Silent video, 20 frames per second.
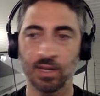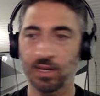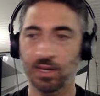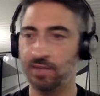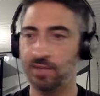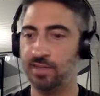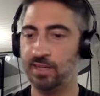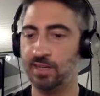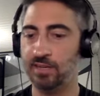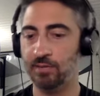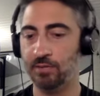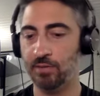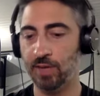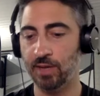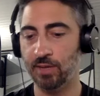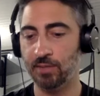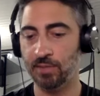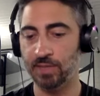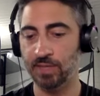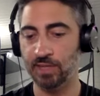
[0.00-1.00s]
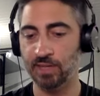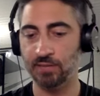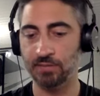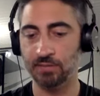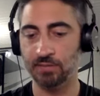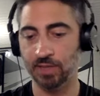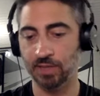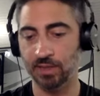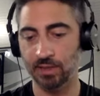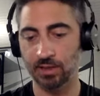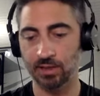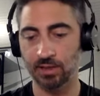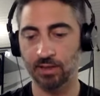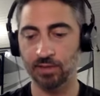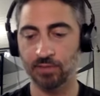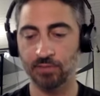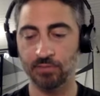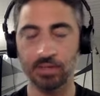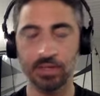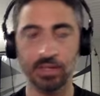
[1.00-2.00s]
his giveaway, big giveaway the
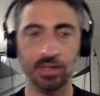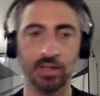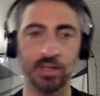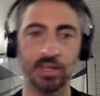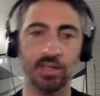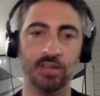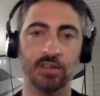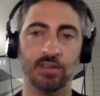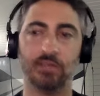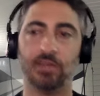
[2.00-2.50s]
other week. He